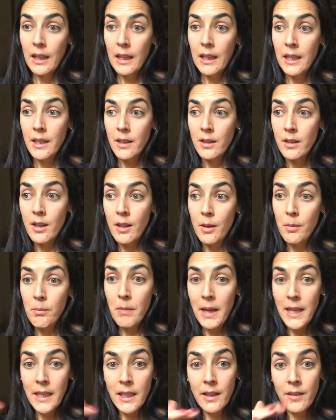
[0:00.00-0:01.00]
in
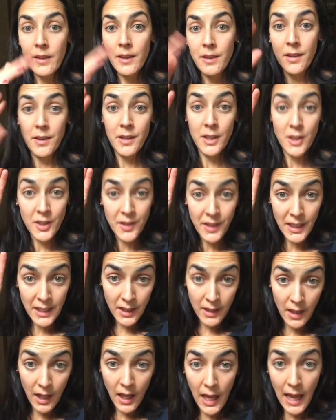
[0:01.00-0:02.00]
making these decisions,
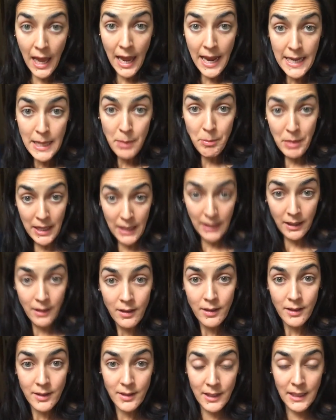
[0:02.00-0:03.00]
in
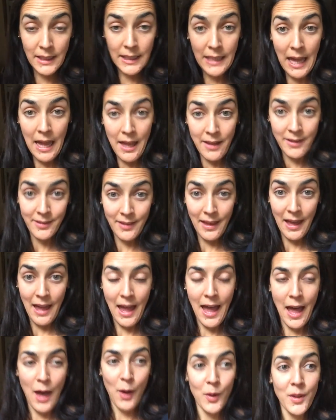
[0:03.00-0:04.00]
aiming to get that
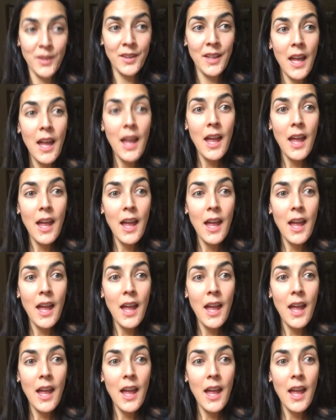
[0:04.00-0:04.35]
house,